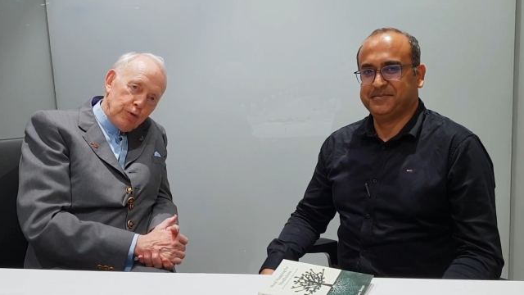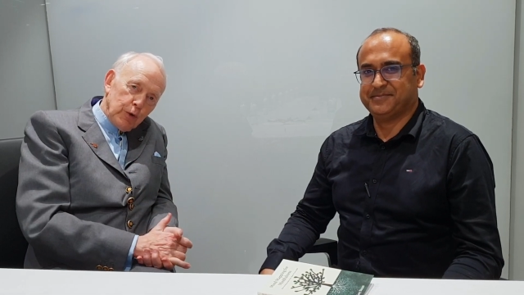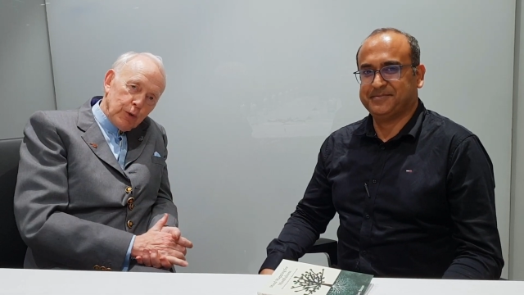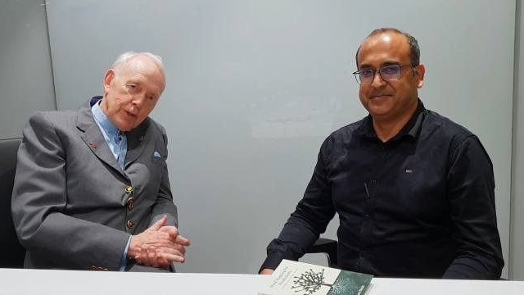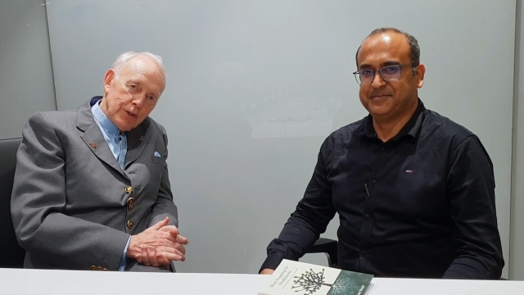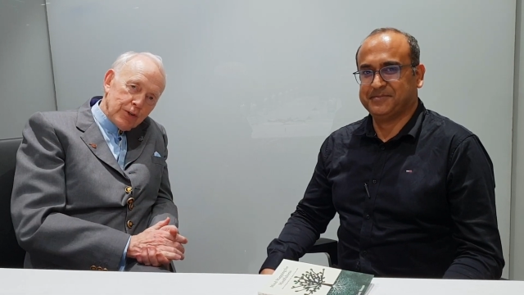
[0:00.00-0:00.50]

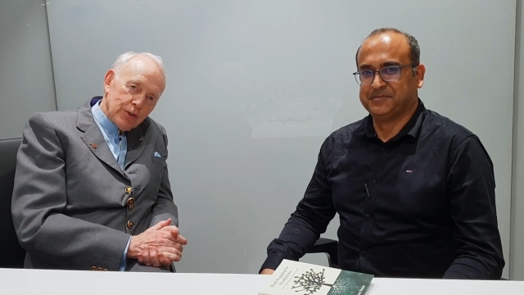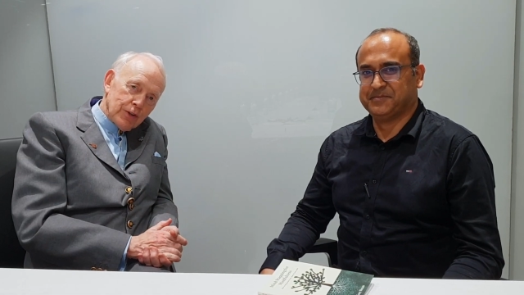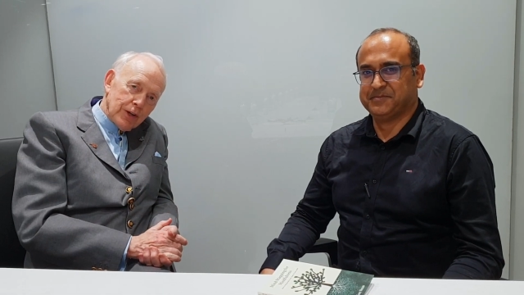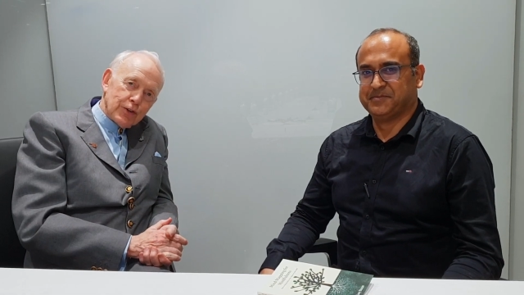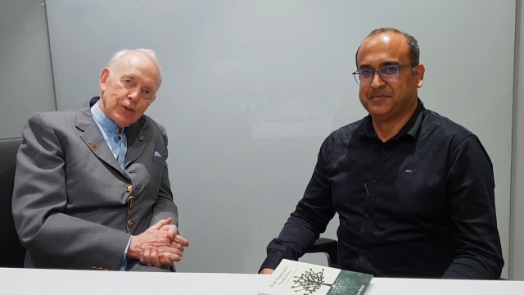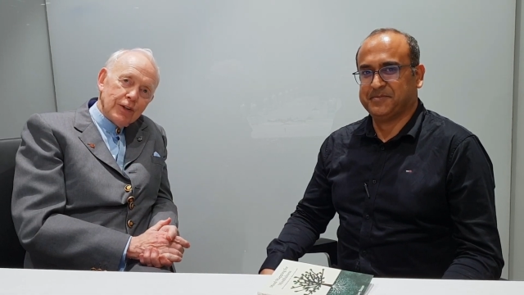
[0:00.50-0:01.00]
Speaker 1: viewers,
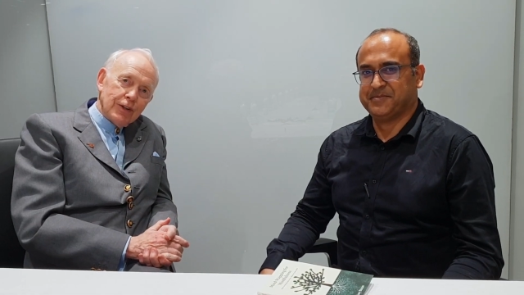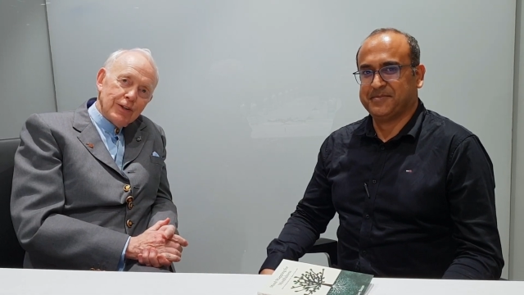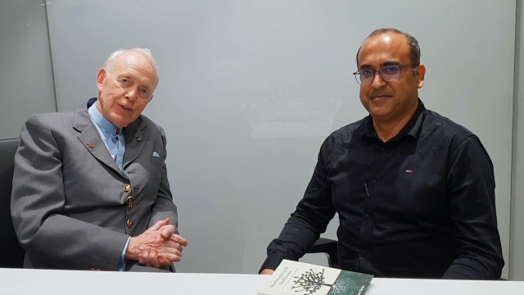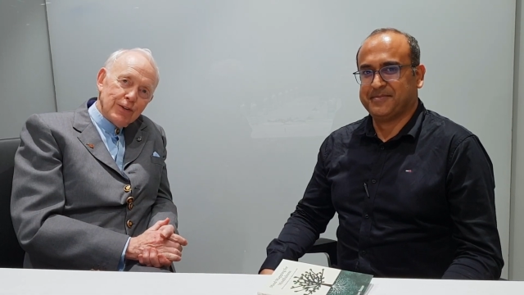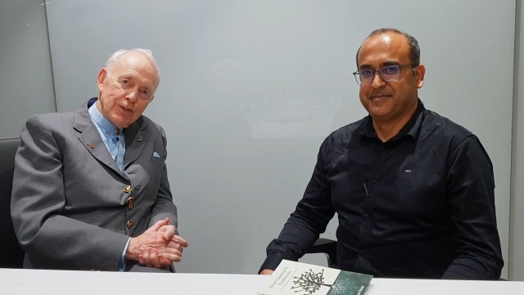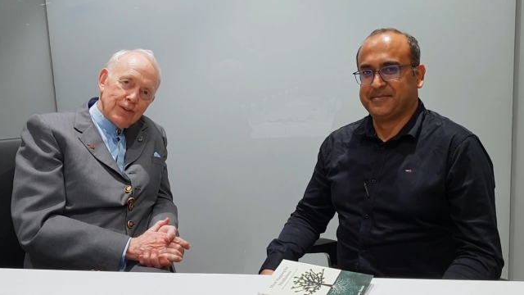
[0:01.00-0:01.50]

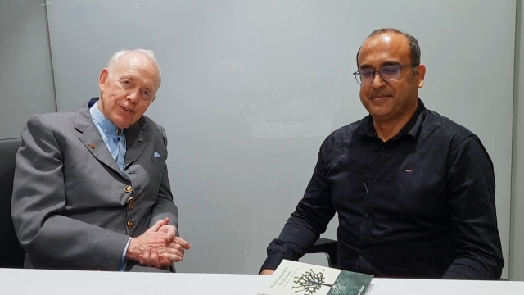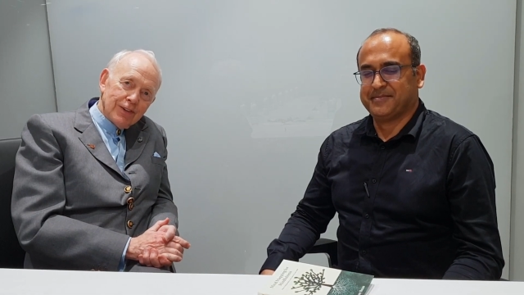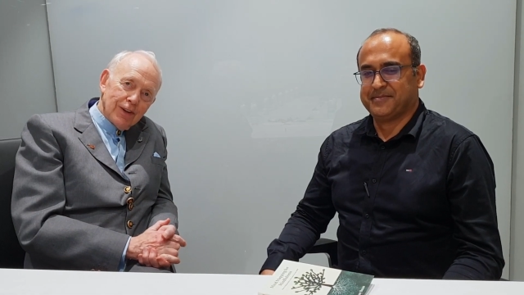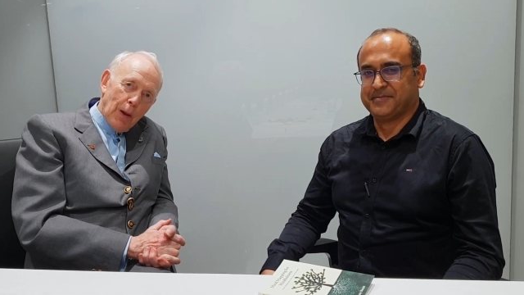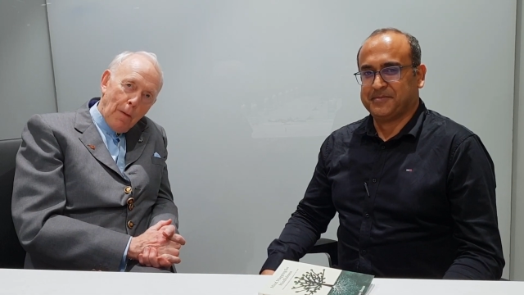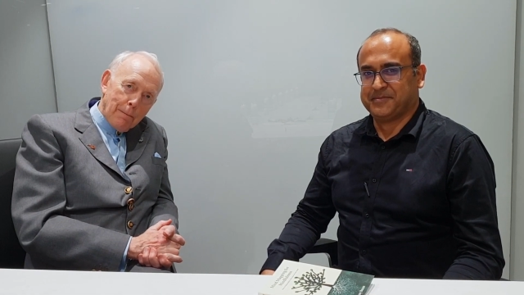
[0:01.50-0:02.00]
listeners,
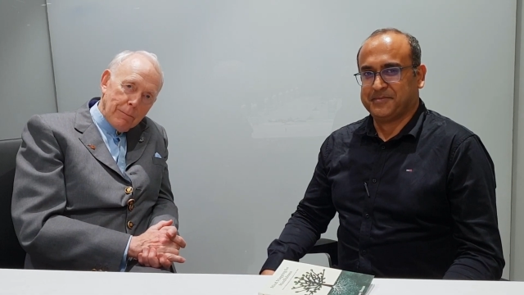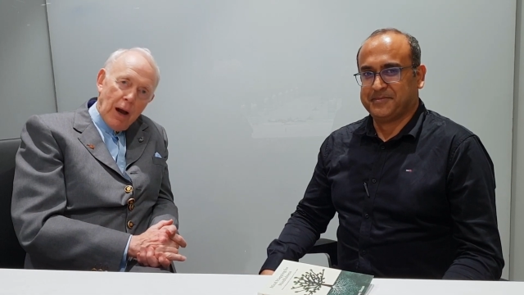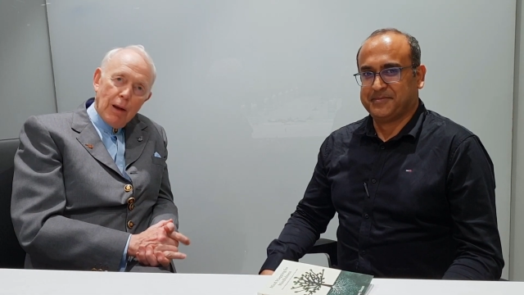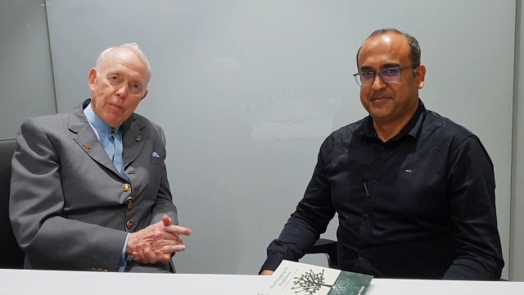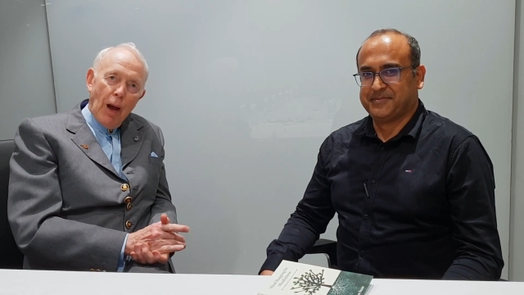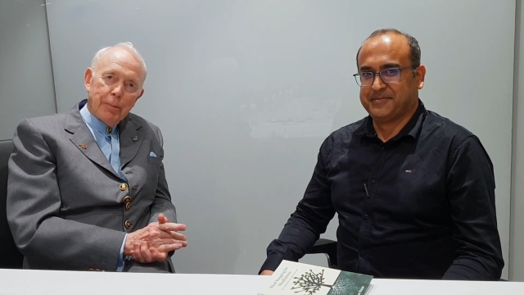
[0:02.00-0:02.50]

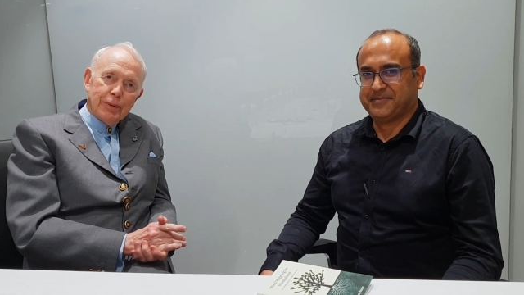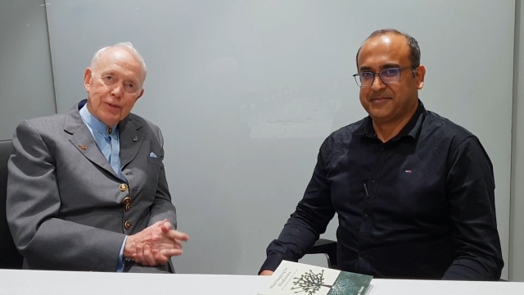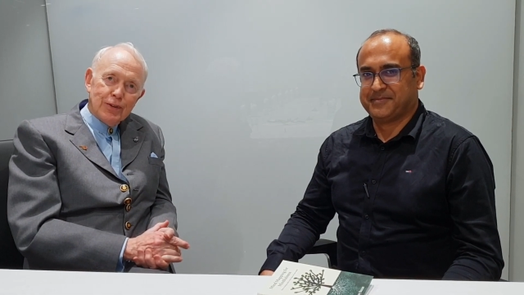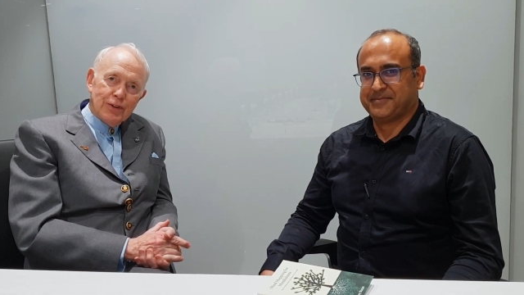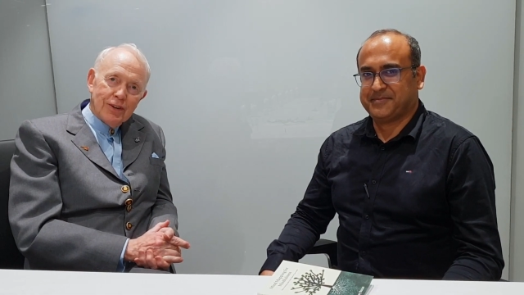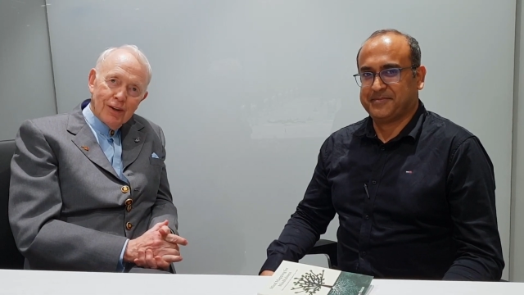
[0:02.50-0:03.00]
mind
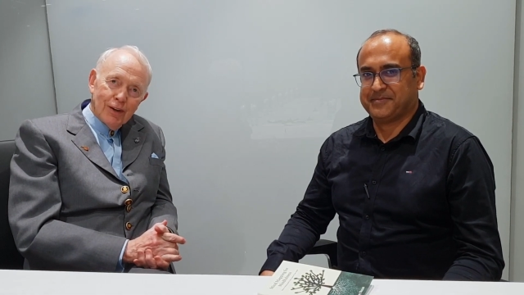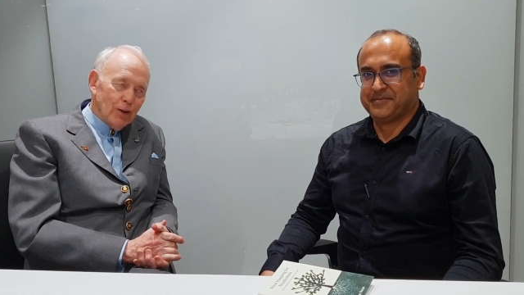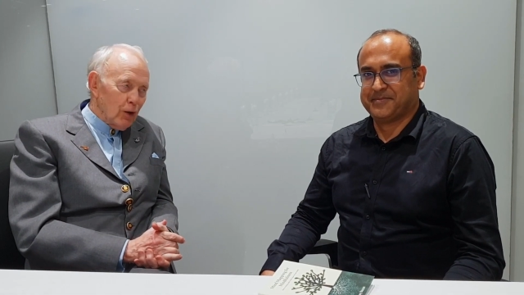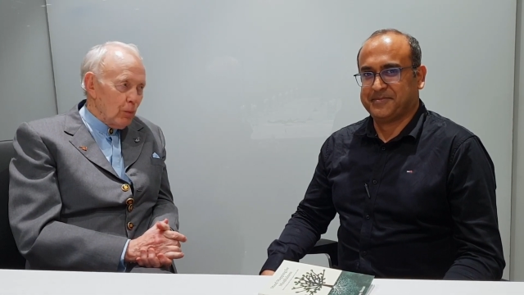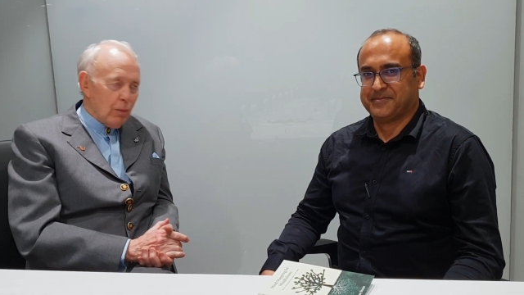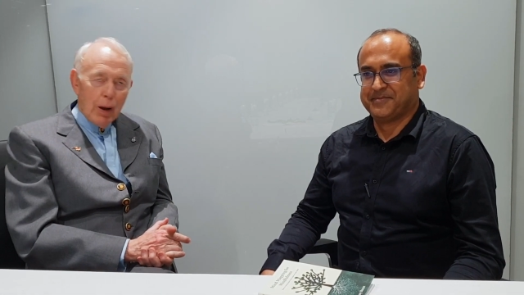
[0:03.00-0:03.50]
mappers,
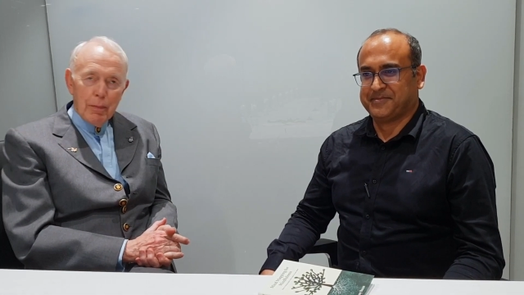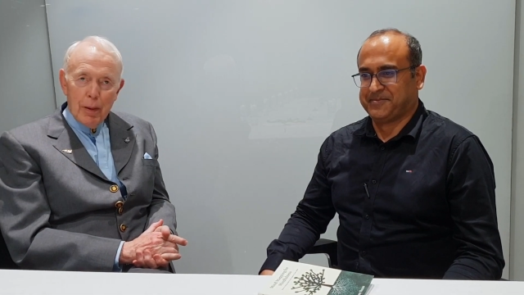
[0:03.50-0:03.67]
or mind